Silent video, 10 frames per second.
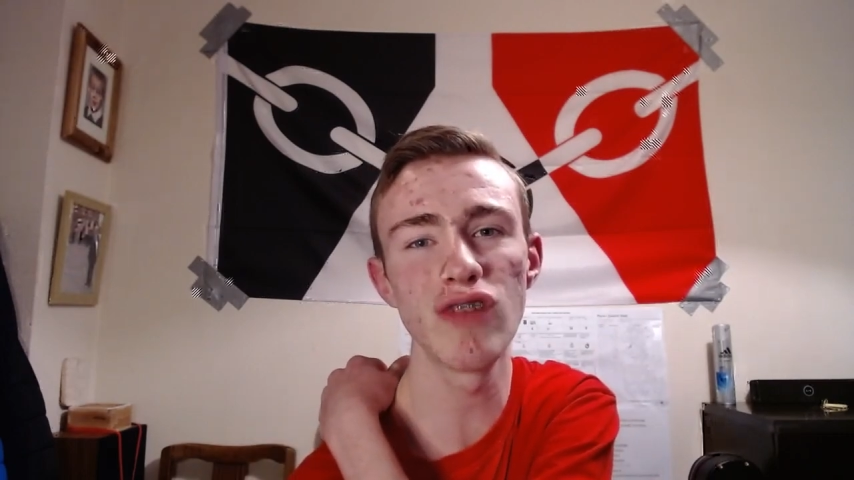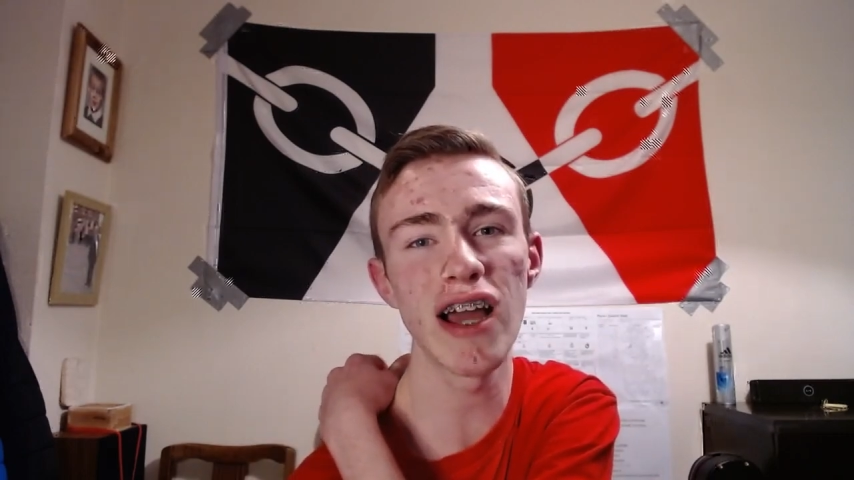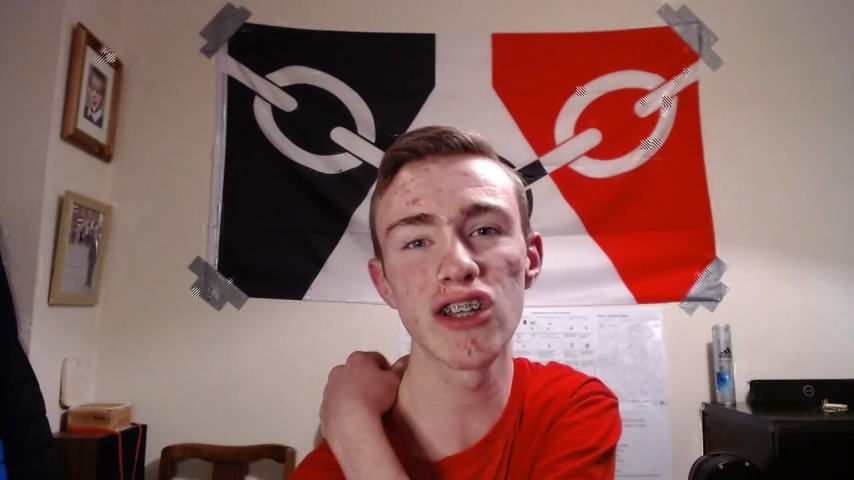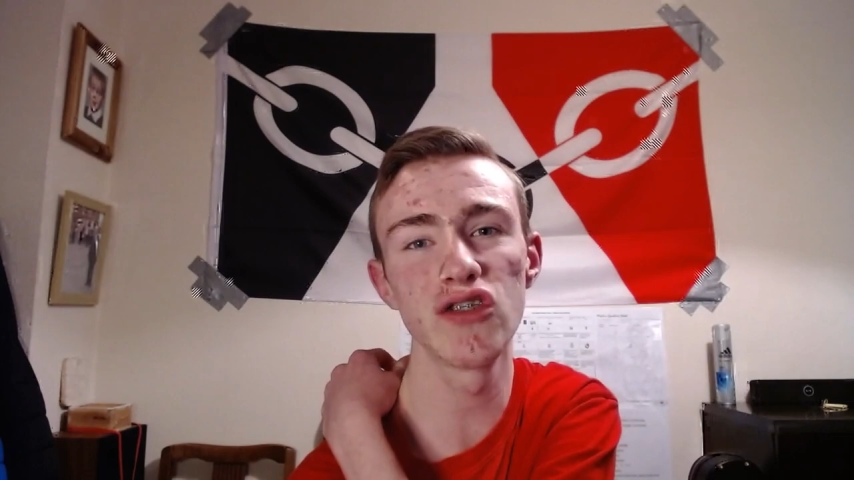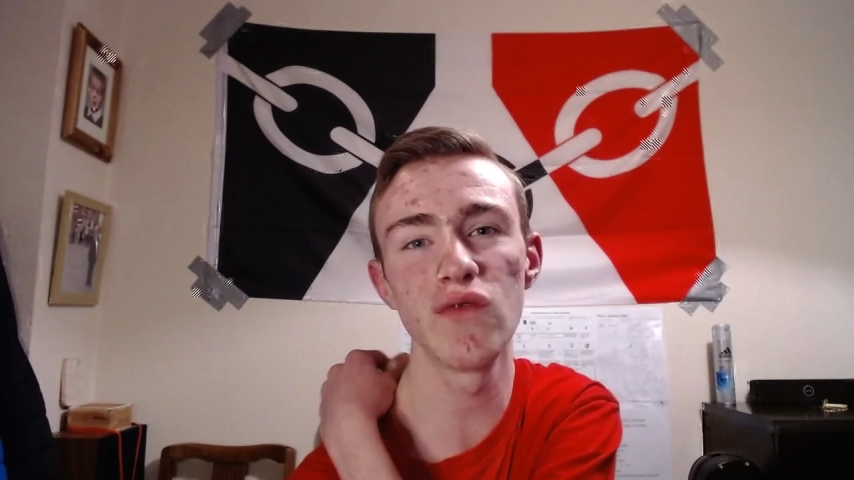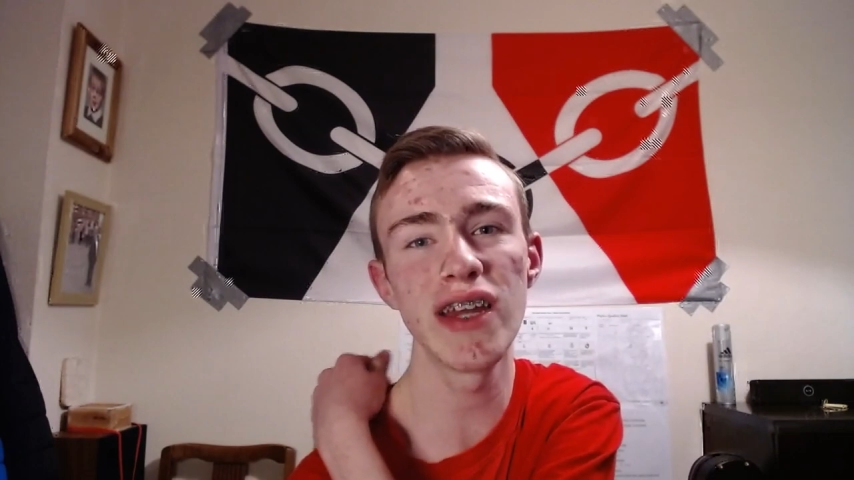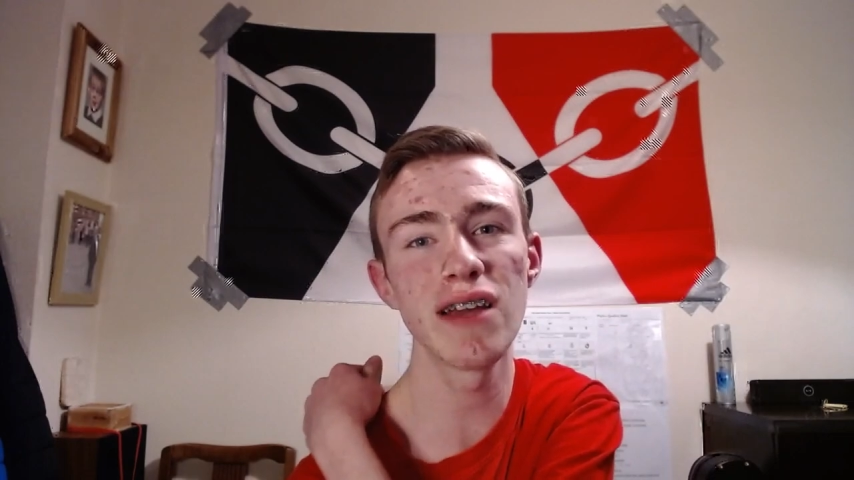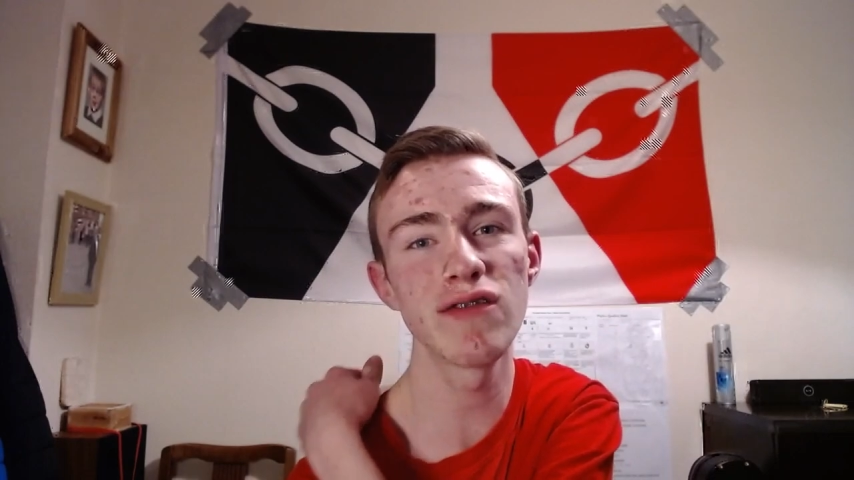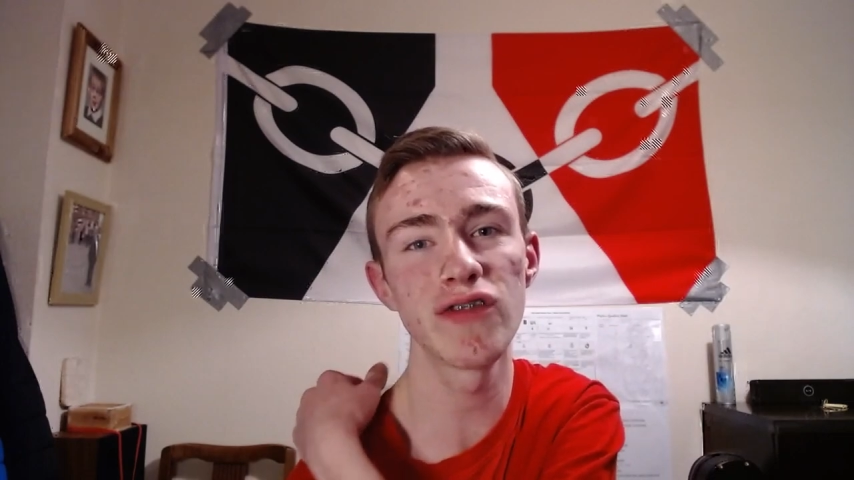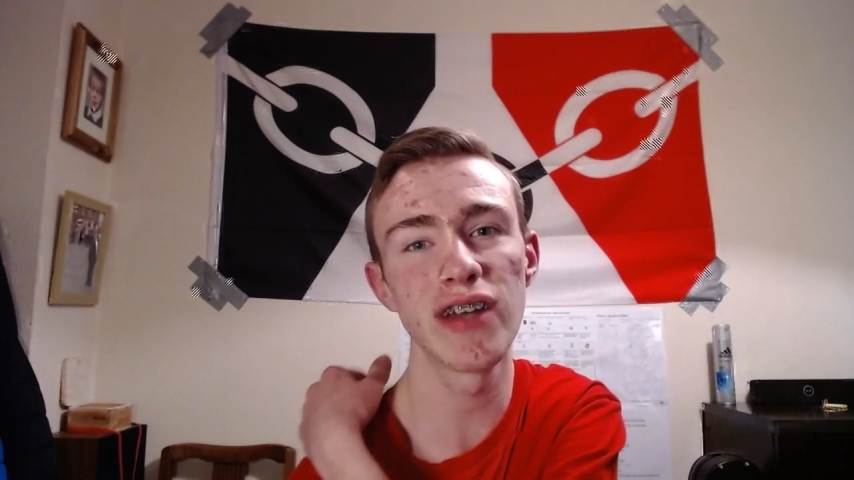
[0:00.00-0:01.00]
reaction
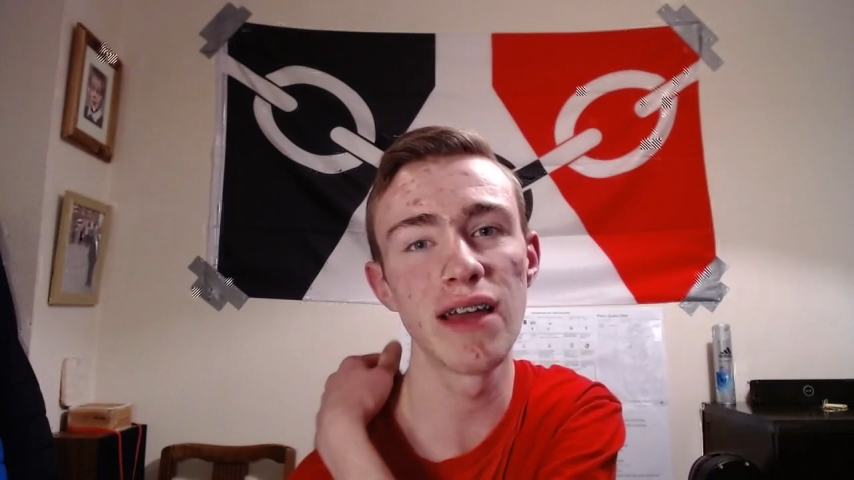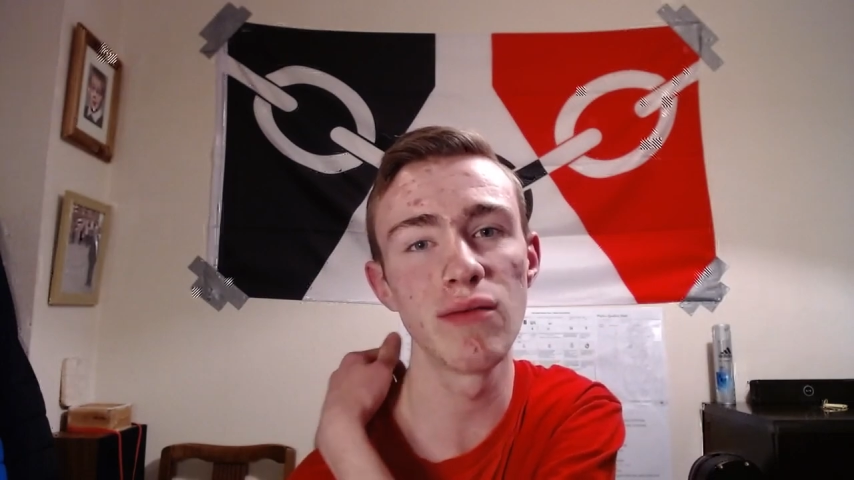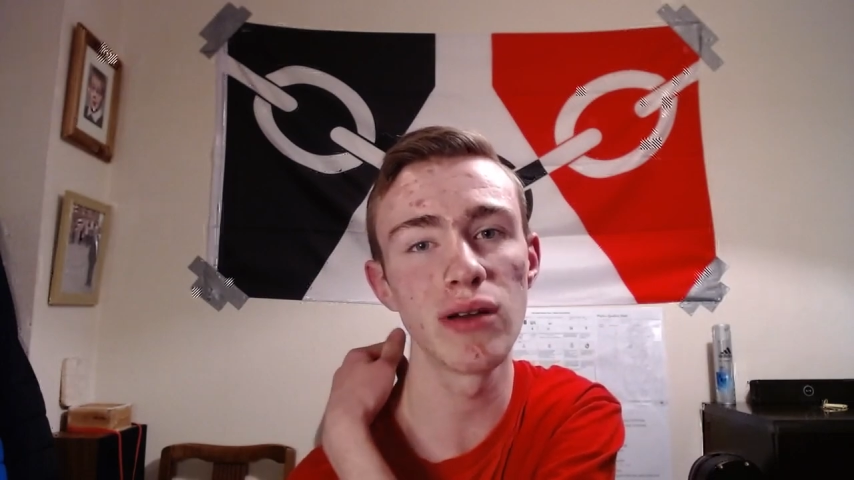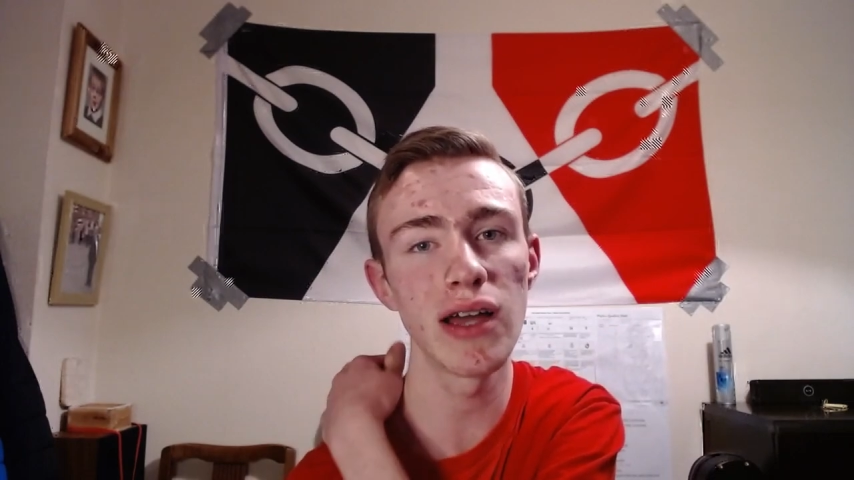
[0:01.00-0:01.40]
videos for now.